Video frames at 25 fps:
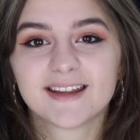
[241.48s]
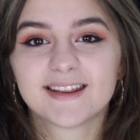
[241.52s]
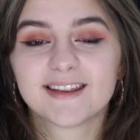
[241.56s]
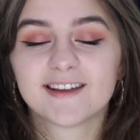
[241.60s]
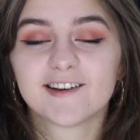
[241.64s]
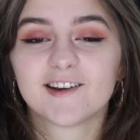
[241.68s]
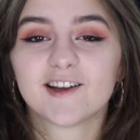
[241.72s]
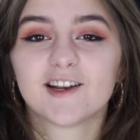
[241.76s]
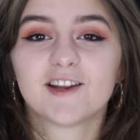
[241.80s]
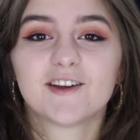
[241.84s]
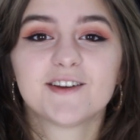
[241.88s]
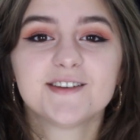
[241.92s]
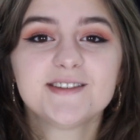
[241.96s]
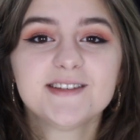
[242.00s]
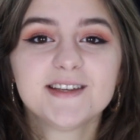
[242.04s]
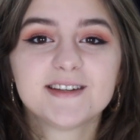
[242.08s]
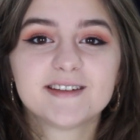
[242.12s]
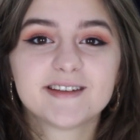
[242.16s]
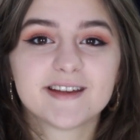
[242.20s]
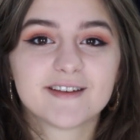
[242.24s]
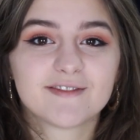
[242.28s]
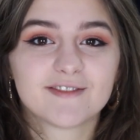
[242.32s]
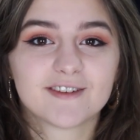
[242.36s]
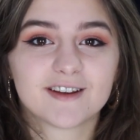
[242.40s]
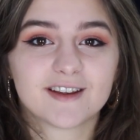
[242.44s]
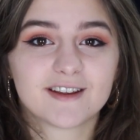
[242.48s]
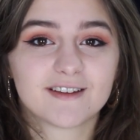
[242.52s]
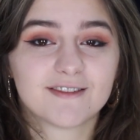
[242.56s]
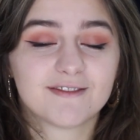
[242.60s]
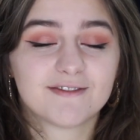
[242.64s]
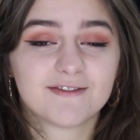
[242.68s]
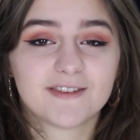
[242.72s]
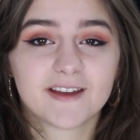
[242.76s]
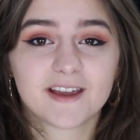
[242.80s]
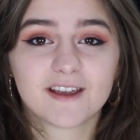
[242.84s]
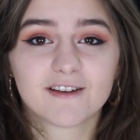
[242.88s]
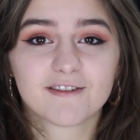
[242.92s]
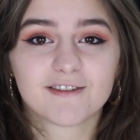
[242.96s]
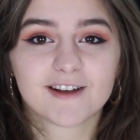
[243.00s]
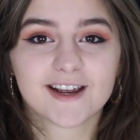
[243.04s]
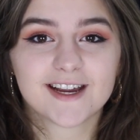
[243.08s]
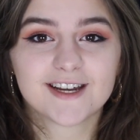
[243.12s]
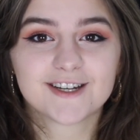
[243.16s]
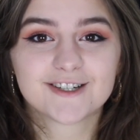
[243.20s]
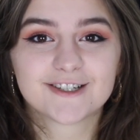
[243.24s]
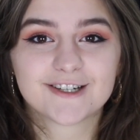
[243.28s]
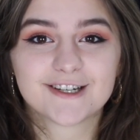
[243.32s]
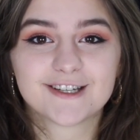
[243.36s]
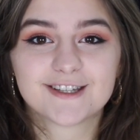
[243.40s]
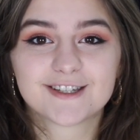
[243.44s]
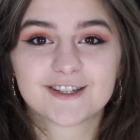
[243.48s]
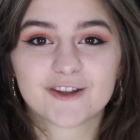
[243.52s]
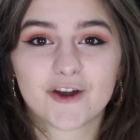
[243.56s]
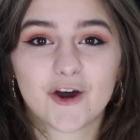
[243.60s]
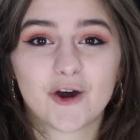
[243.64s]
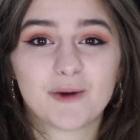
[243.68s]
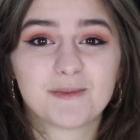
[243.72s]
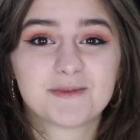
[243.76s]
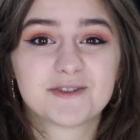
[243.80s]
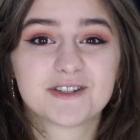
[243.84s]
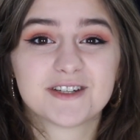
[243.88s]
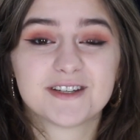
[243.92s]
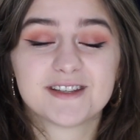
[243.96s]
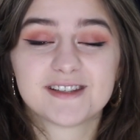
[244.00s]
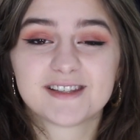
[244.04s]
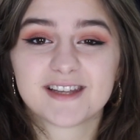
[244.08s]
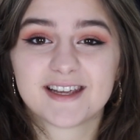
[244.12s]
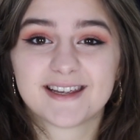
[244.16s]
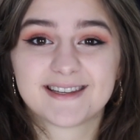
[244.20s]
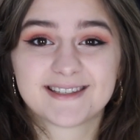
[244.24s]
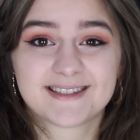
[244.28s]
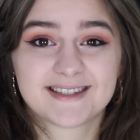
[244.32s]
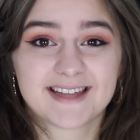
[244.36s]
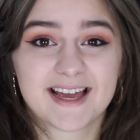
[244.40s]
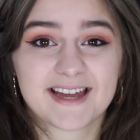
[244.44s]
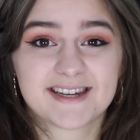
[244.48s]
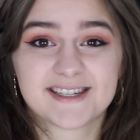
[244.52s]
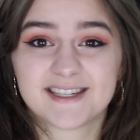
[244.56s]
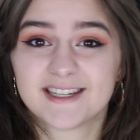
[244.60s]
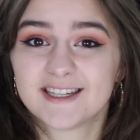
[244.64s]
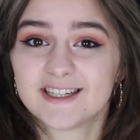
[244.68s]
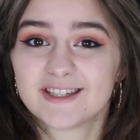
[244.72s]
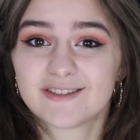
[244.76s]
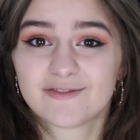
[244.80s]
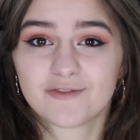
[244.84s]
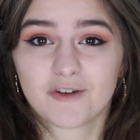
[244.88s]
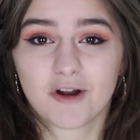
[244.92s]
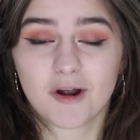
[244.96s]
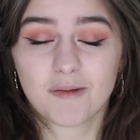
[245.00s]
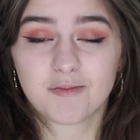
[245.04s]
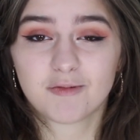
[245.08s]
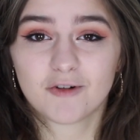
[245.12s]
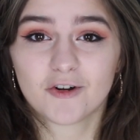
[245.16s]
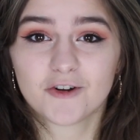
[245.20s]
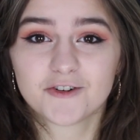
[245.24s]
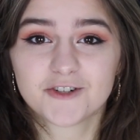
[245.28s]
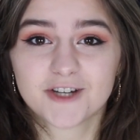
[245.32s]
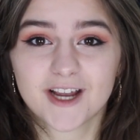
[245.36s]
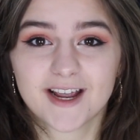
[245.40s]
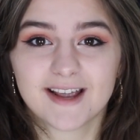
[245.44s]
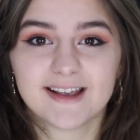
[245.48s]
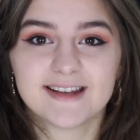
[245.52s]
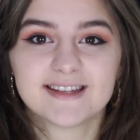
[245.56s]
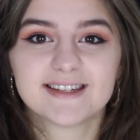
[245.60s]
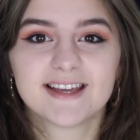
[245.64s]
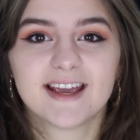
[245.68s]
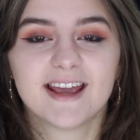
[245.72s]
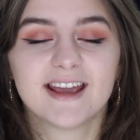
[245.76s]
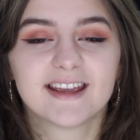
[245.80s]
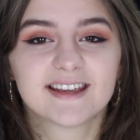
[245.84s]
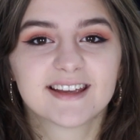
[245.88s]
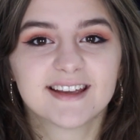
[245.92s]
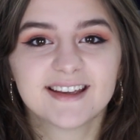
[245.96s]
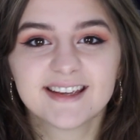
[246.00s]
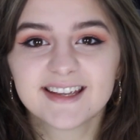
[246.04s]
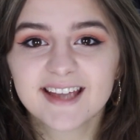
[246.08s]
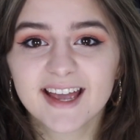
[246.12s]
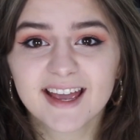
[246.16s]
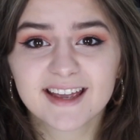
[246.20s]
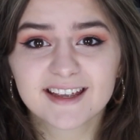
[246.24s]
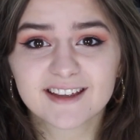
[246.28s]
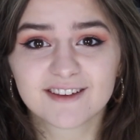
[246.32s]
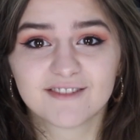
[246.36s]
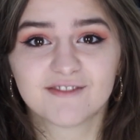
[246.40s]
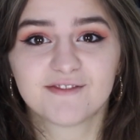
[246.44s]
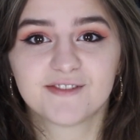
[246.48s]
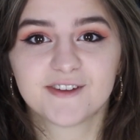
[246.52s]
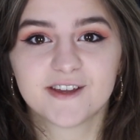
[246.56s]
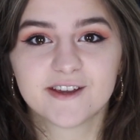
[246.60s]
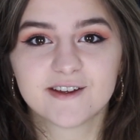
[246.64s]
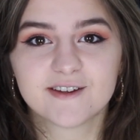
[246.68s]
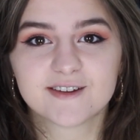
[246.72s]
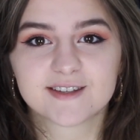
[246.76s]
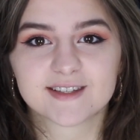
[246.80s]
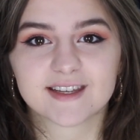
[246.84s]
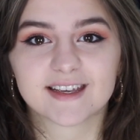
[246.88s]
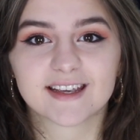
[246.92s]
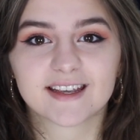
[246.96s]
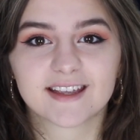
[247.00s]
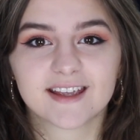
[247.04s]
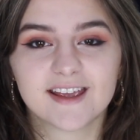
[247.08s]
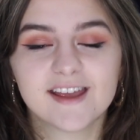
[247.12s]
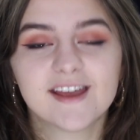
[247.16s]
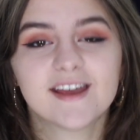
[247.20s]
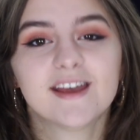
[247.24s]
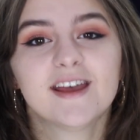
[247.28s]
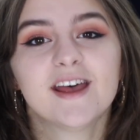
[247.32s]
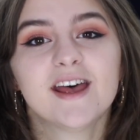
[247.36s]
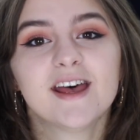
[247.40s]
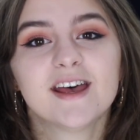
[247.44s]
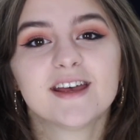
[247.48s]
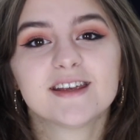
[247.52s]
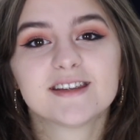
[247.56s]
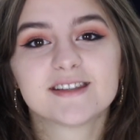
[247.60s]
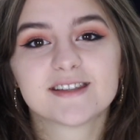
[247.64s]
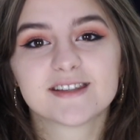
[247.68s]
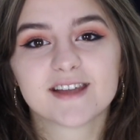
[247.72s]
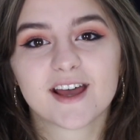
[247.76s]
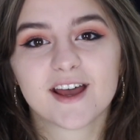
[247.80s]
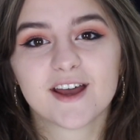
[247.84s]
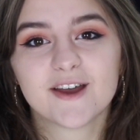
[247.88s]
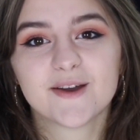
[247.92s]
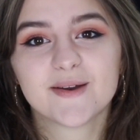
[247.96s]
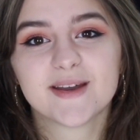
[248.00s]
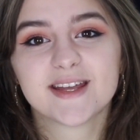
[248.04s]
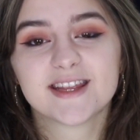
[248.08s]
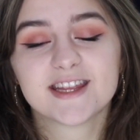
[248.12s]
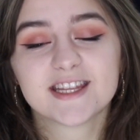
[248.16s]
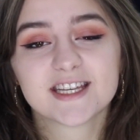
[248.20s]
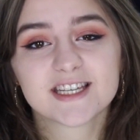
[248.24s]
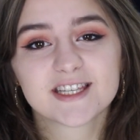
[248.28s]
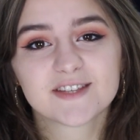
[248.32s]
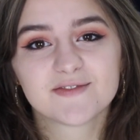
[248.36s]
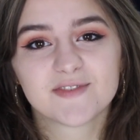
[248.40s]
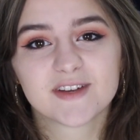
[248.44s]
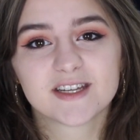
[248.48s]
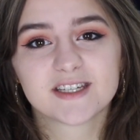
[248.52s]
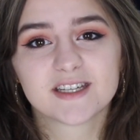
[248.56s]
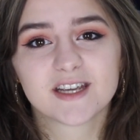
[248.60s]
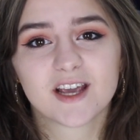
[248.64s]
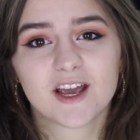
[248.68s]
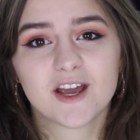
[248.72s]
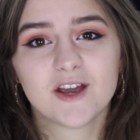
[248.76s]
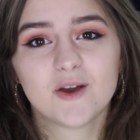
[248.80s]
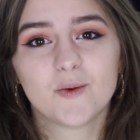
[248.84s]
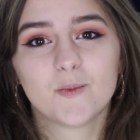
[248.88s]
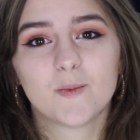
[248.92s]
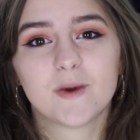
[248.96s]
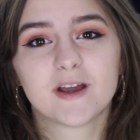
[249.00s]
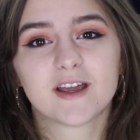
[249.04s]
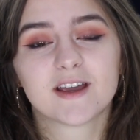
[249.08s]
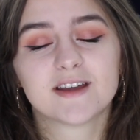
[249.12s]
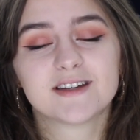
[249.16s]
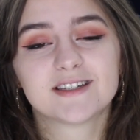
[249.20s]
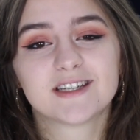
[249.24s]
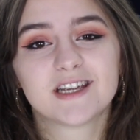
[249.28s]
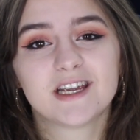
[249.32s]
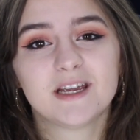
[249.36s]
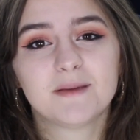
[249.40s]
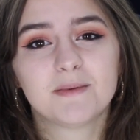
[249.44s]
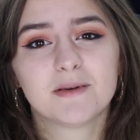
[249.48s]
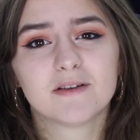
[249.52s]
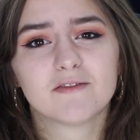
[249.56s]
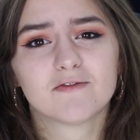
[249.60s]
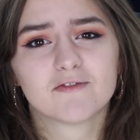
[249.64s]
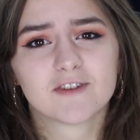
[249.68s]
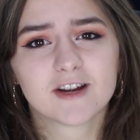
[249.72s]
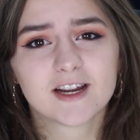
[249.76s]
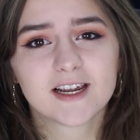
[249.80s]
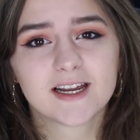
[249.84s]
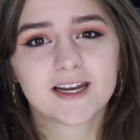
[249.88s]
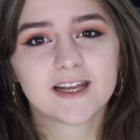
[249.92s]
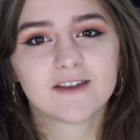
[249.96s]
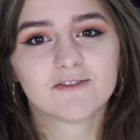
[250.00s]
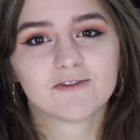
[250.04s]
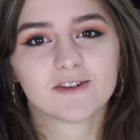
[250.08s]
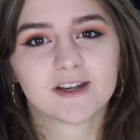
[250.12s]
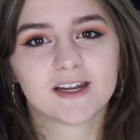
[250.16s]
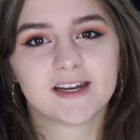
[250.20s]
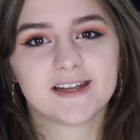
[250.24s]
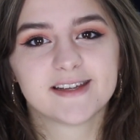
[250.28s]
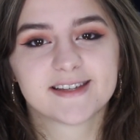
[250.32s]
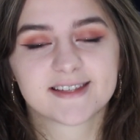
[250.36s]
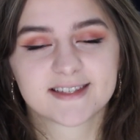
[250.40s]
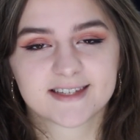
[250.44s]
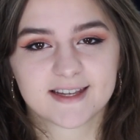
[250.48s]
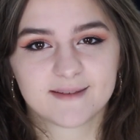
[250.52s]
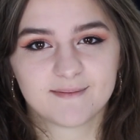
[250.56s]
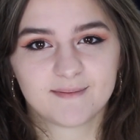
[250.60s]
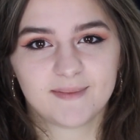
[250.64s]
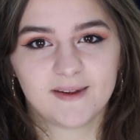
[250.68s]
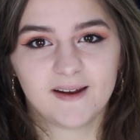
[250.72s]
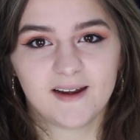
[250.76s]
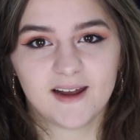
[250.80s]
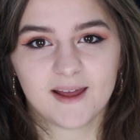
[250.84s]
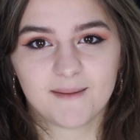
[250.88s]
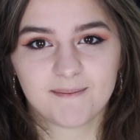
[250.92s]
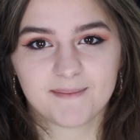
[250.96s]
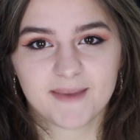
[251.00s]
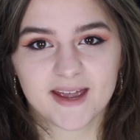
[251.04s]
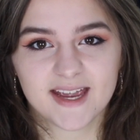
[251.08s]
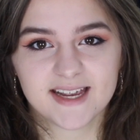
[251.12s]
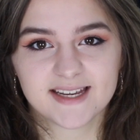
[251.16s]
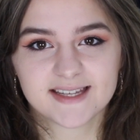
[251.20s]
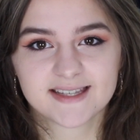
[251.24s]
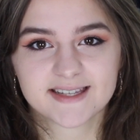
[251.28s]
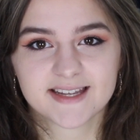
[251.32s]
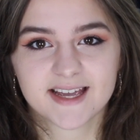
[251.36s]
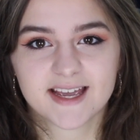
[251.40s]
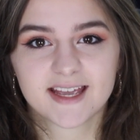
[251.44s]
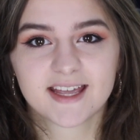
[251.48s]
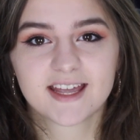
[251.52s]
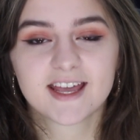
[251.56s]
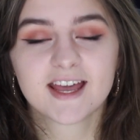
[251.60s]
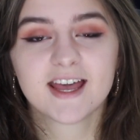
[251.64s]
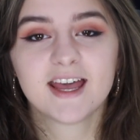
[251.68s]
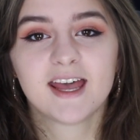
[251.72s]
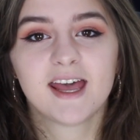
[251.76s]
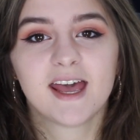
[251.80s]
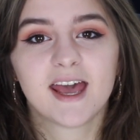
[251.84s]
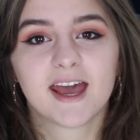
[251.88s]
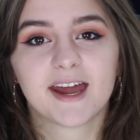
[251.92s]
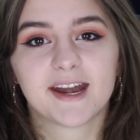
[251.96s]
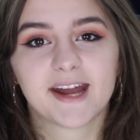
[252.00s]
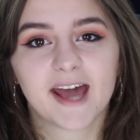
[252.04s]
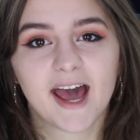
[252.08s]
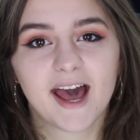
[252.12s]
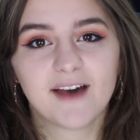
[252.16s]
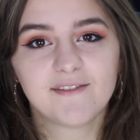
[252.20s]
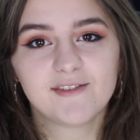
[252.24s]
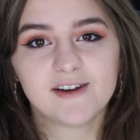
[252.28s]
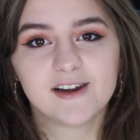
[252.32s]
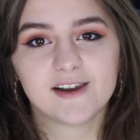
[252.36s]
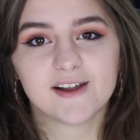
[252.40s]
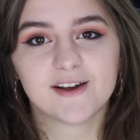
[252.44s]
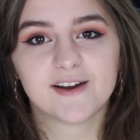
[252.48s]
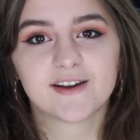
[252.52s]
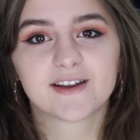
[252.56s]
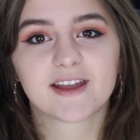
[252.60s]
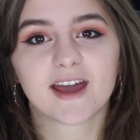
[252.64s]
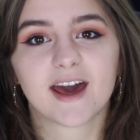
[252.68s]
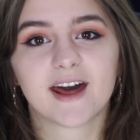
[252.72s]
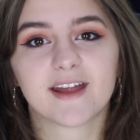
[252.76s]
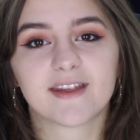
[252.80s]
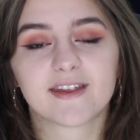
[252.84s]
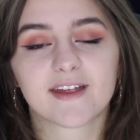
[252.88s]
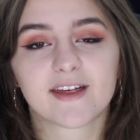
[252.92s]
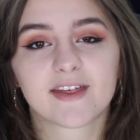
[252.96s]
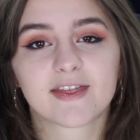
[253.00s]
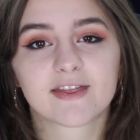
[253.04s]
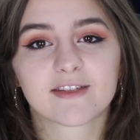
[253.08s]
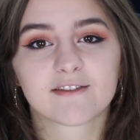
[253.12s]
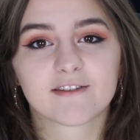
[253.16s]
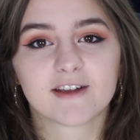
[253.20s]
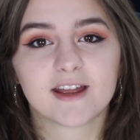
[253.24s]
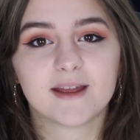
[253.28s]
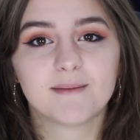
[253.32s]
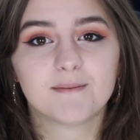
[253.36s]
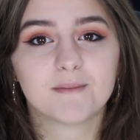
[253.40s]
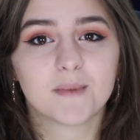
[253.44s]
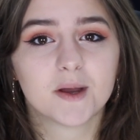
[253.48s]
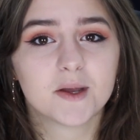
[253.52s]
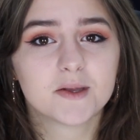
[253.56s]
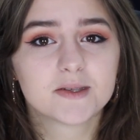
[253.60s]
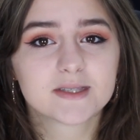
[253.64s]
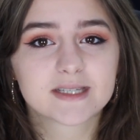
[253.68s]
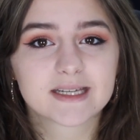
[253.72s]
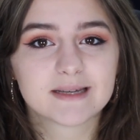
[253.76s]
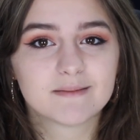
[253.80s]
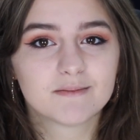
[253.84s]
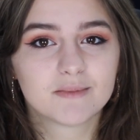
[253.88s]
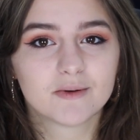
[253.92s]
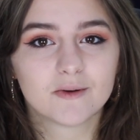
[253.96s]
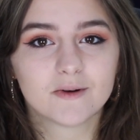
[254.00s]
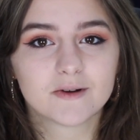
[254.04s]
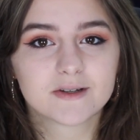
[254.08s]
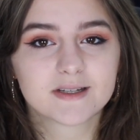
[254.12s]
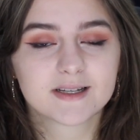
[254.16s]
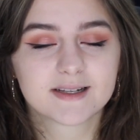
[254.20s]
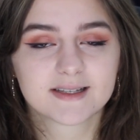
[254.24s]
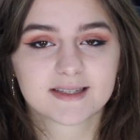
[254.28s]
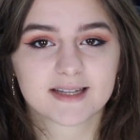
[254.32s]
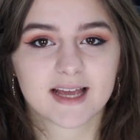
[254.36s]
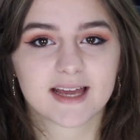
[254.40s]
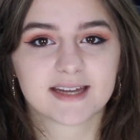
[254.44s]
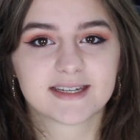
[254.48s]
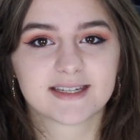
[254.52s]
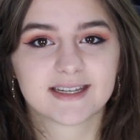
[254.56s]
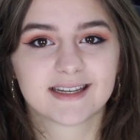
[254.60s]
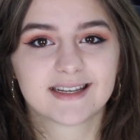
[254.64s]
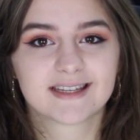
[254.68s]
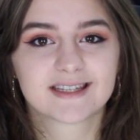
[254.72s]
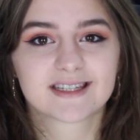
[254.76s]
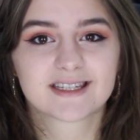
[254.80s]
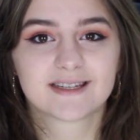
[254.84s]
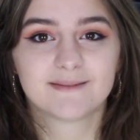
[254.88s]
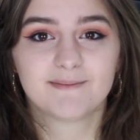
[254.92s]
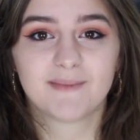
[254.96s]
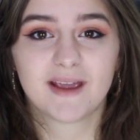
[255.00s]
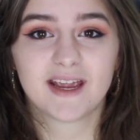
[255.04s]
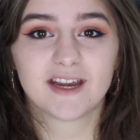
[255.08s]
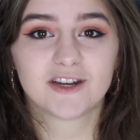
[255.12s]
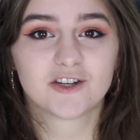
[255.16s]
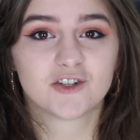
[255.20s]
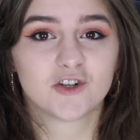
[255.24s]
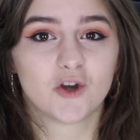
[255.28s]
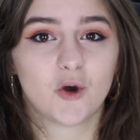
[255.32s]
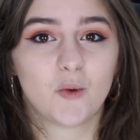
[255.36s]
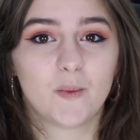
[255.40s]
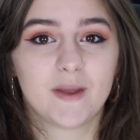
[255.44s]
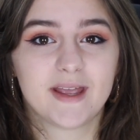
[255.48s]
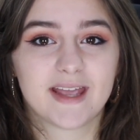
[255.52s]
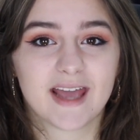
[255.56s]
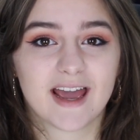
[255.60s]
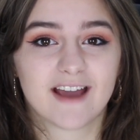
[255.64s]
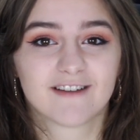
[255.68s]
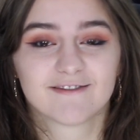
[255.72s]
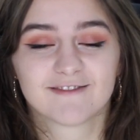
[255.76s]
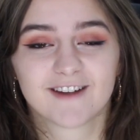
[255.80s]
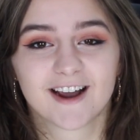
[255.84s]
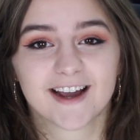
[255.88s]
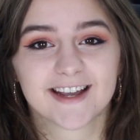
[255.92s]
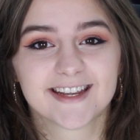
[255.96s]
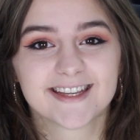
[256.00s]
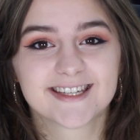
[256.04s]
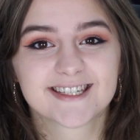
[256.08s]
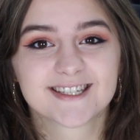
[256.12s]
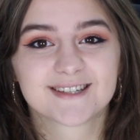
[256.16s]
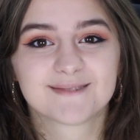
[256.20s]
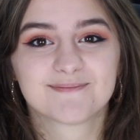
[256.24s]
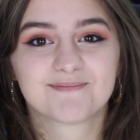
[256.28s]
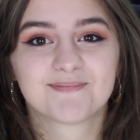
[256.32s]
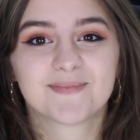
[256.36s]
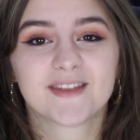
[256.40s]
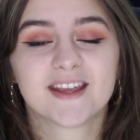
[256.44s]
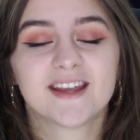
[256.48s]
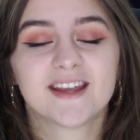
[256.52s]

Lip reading: There are lots of different configurations, options and settings for our project. It can get confusing. So in this video, we're going to keep it really simple and basic and have a look at the 3 most important settings to make sure we get right.